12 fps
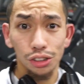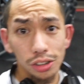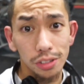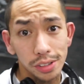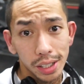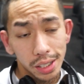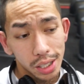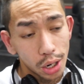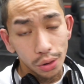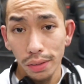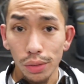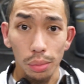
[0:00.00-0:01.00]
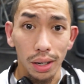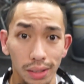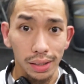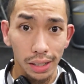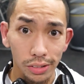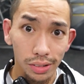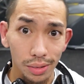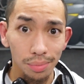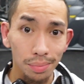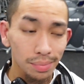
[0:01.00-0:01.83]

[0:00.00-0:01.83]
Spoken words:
Just like how everybody likes it.